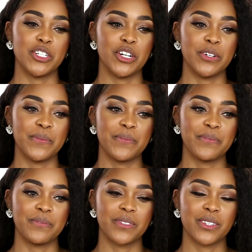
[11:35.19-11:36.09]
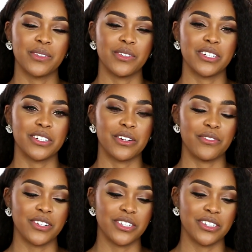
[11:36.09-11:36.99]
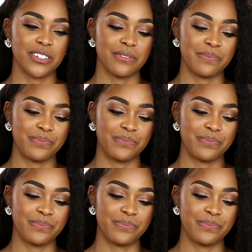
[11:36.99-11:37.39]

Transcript: sure, for sure, for sure.